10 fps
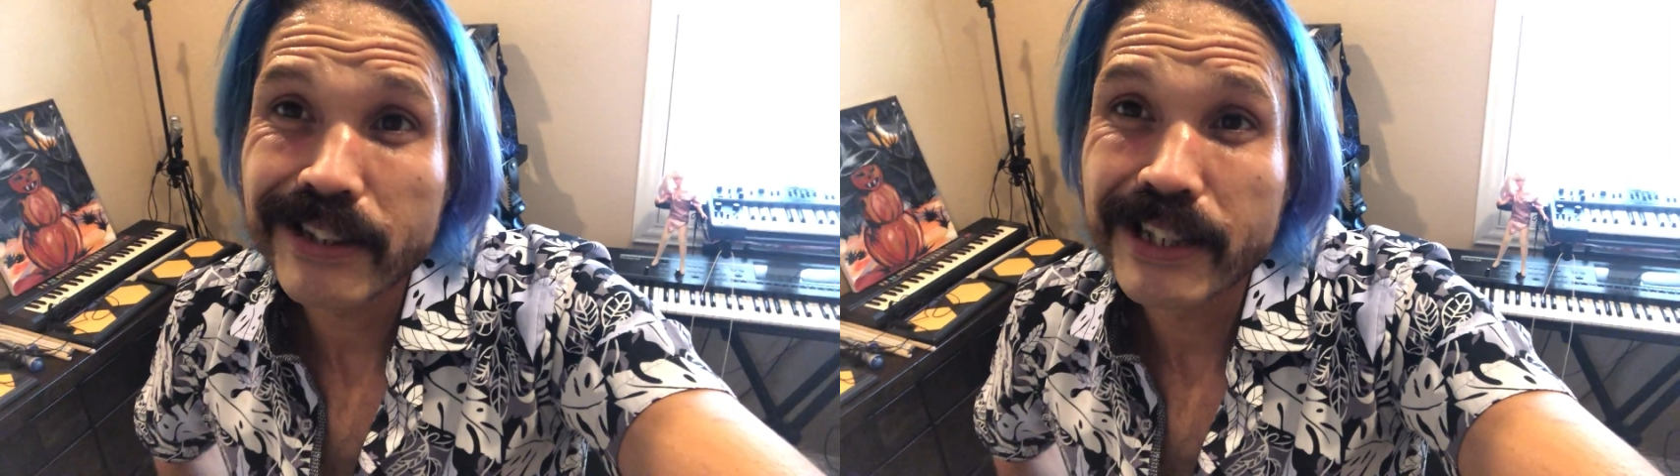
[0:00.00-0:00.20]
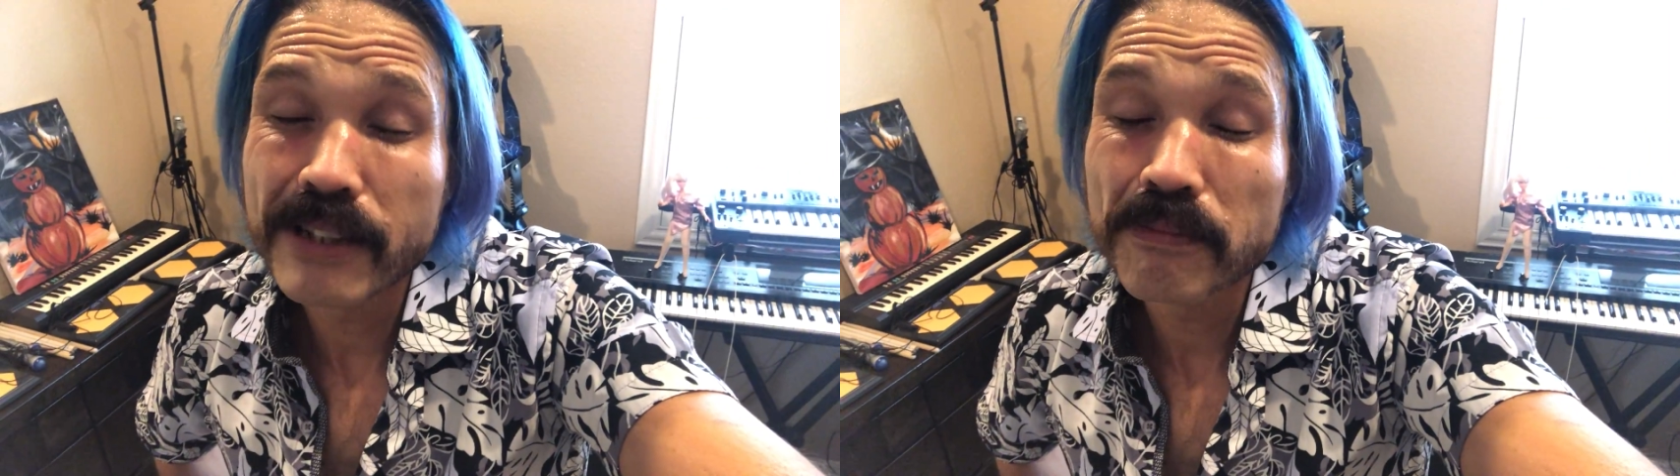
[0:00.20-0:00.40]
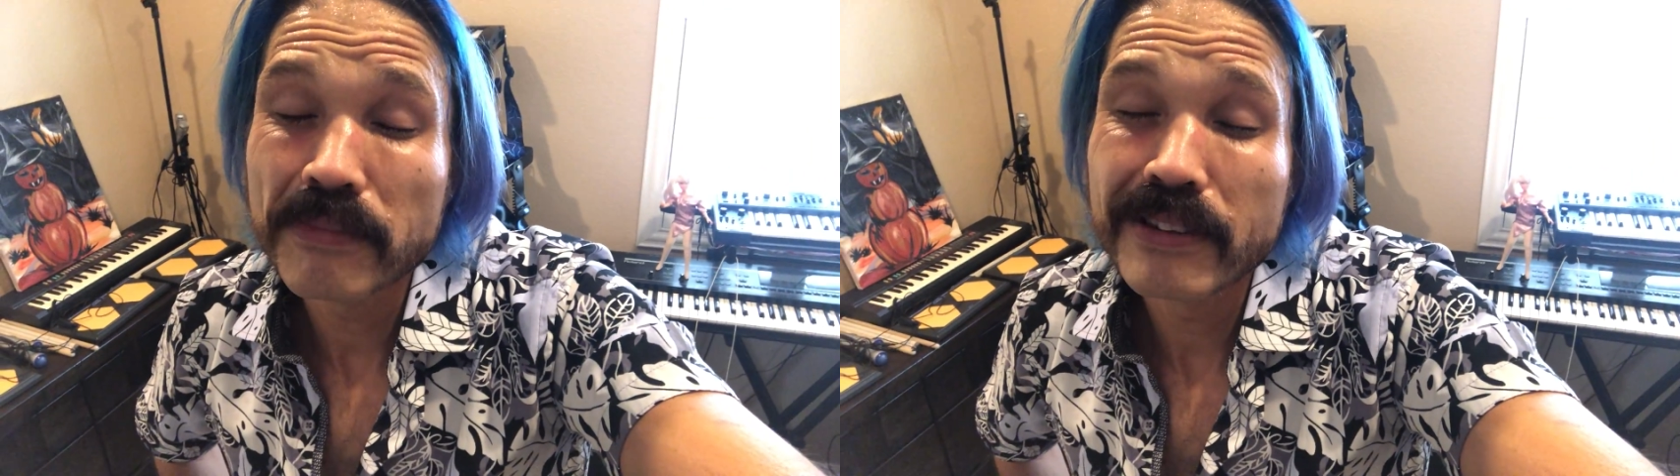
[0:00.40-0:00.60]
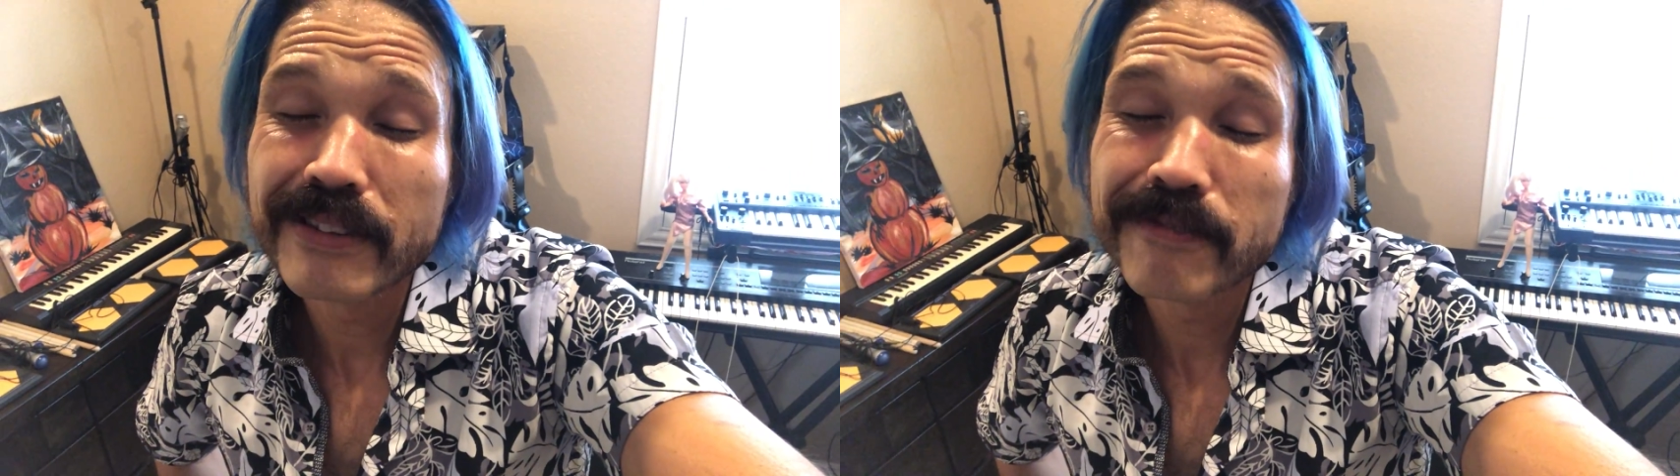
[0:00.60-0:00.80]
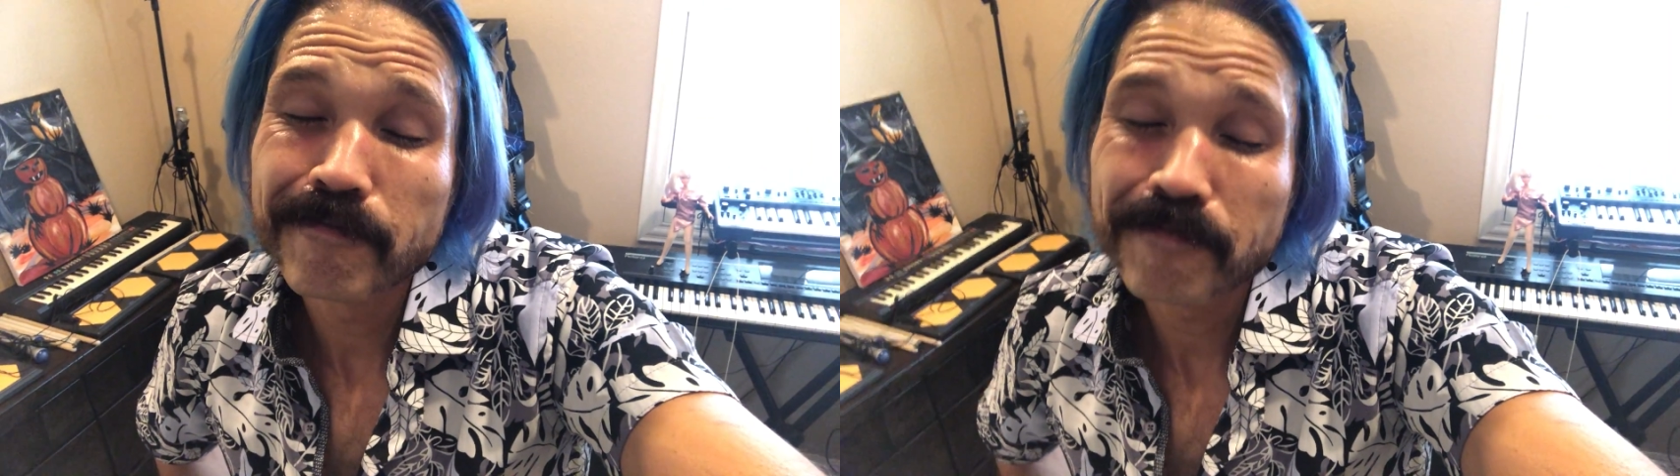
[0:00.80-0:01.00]

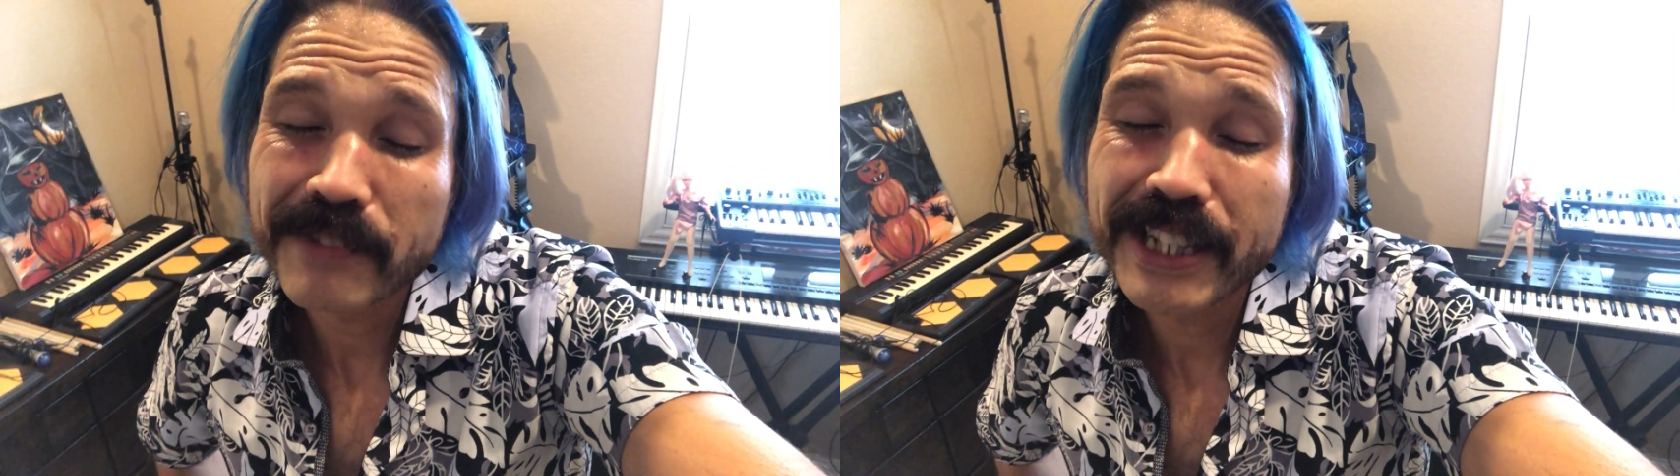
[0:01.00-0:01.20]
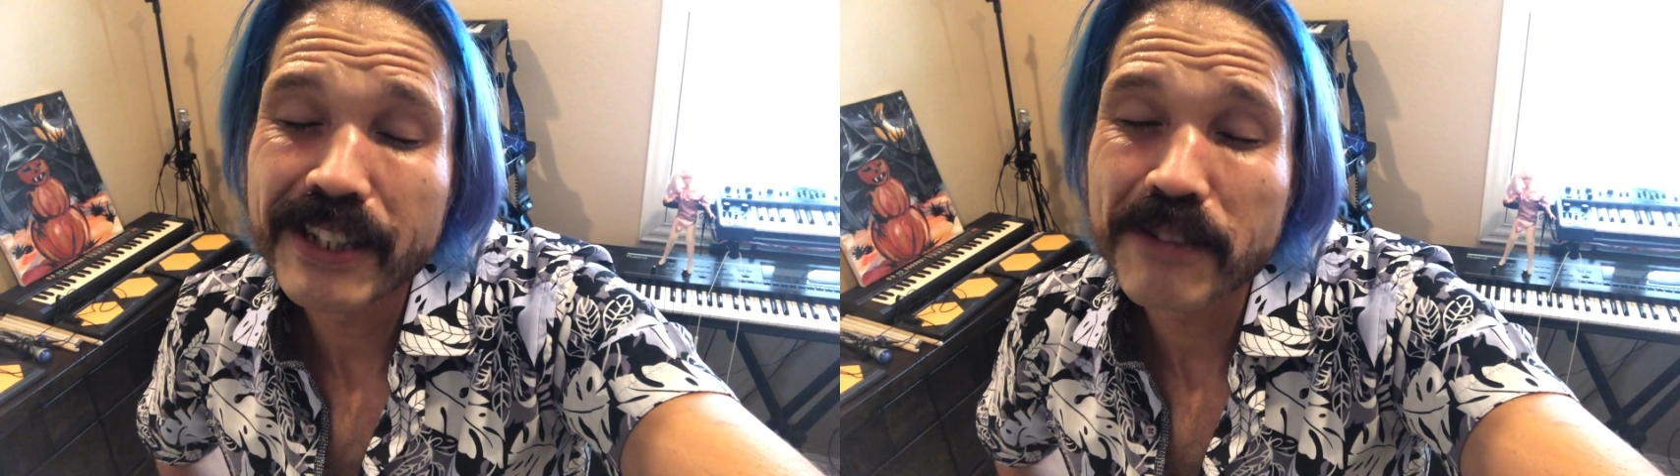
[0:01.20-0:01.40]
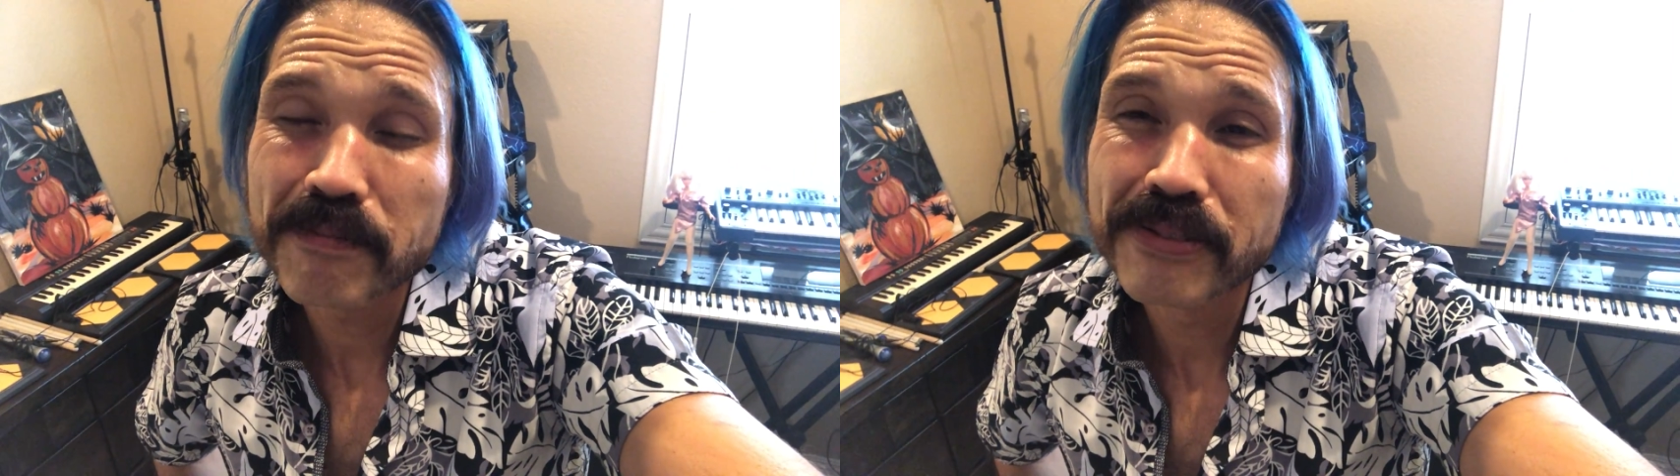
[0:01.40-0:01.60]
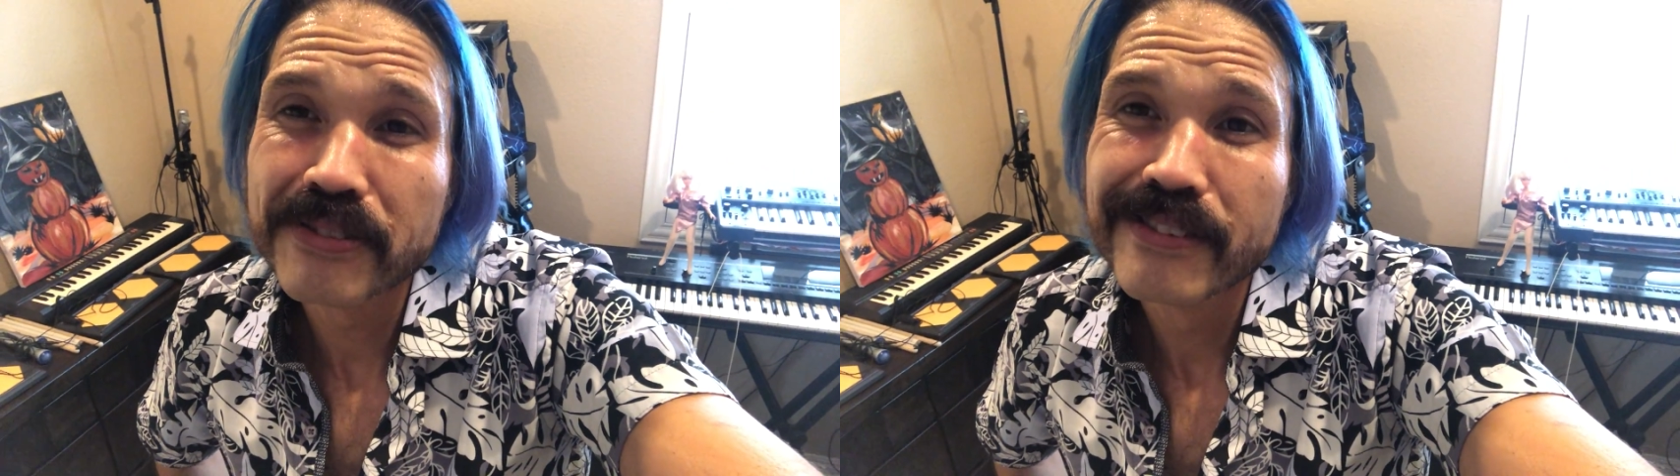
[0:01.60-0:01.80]
keep